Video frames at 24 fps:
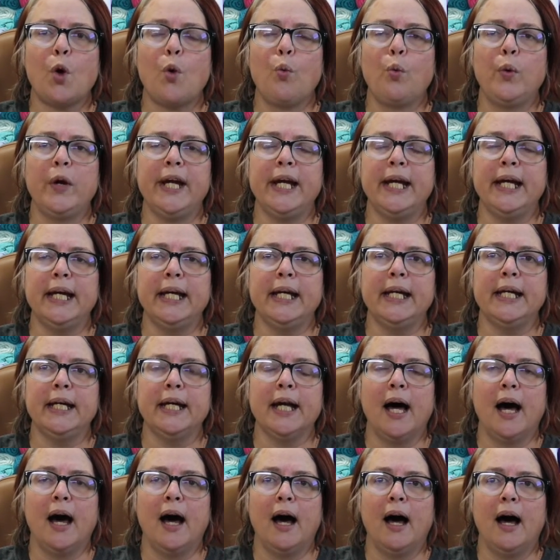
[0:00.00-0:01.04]

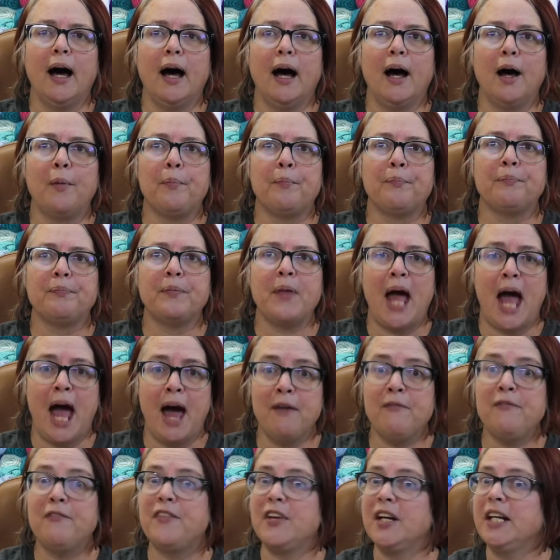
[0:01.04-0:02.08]
We
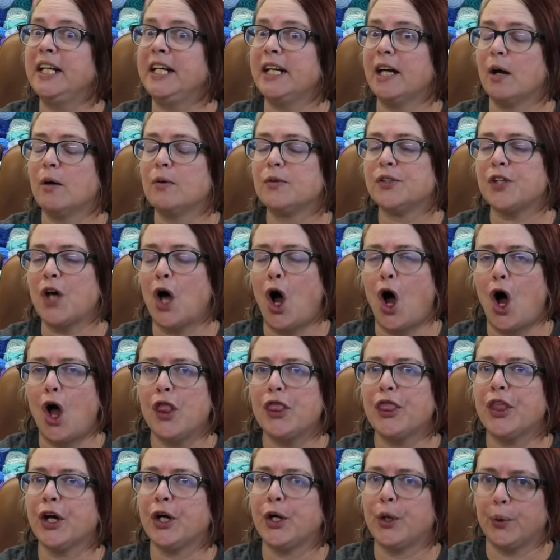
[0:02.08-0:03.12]
have videos
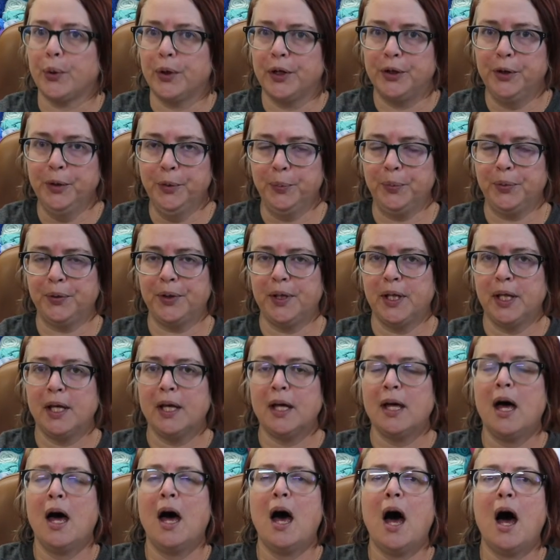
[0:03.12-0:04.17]
on the group,
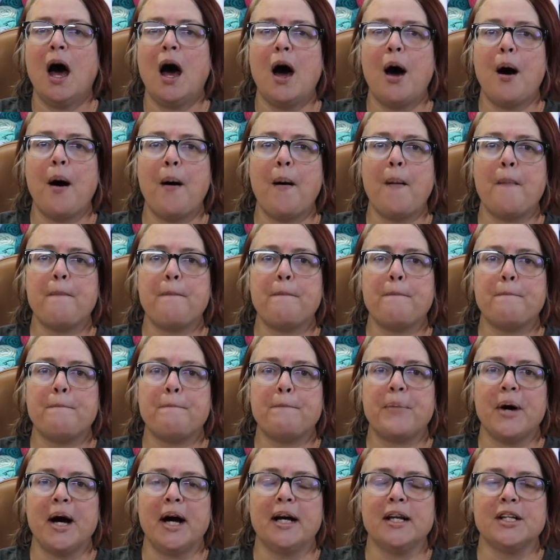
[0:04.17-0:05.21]

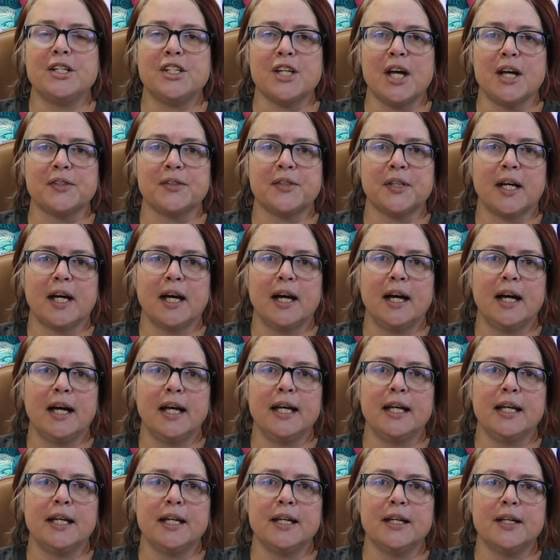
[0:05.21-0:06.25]
but Jessica
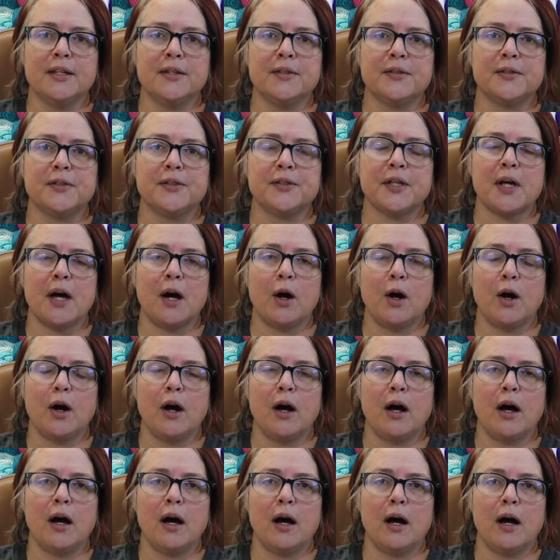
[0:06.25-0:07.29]
is
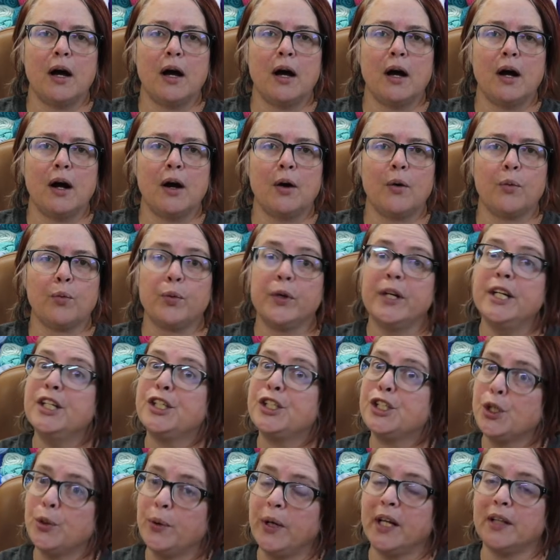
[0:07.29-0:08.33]

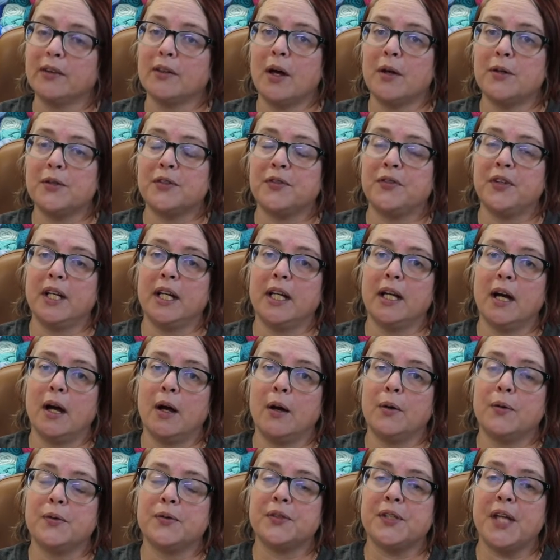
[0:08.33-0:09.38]
redoing those
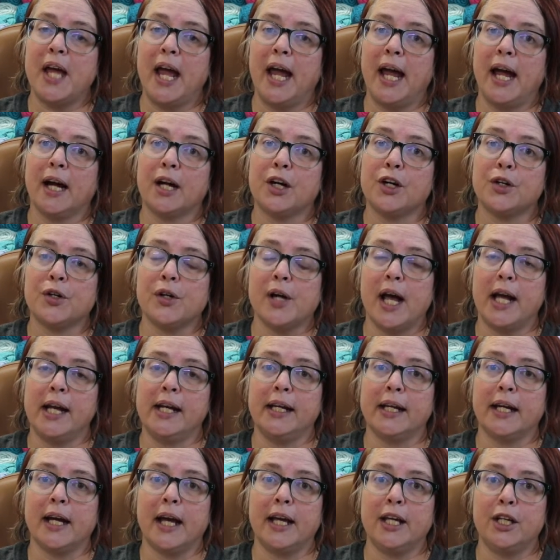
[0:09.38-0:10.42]
videos and
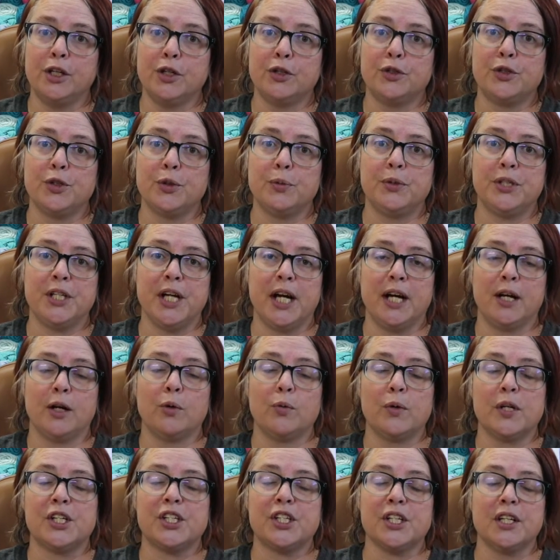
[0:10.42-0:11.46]
creating a YouTube channel,
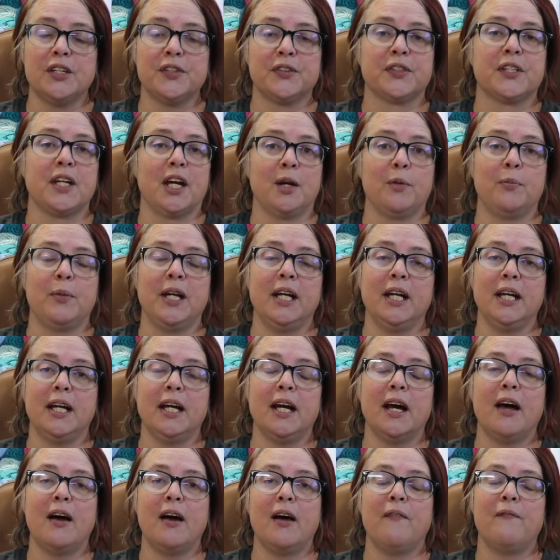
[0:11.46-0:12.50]
which is going to
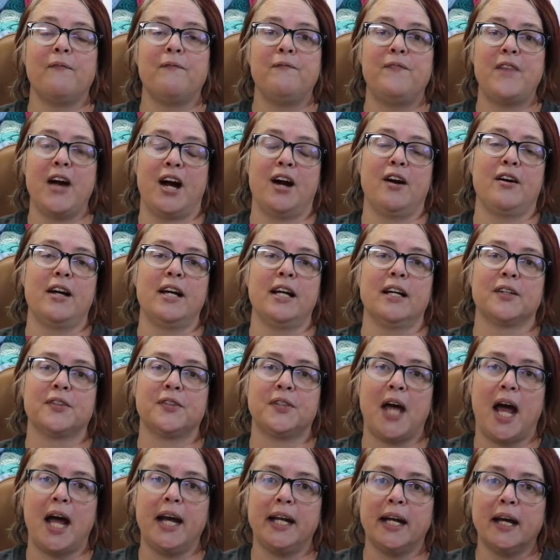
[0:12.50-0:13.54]
be very
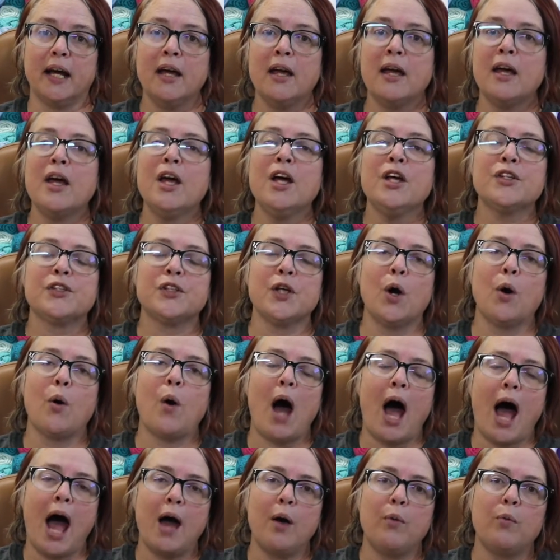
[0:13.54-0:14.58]
exciting.
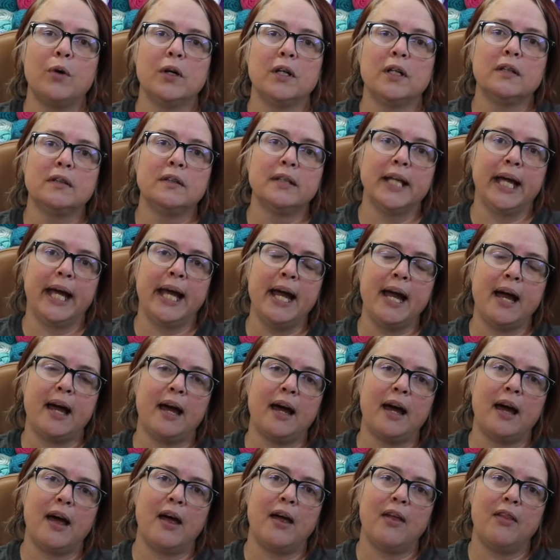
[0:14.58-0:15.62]
So I will link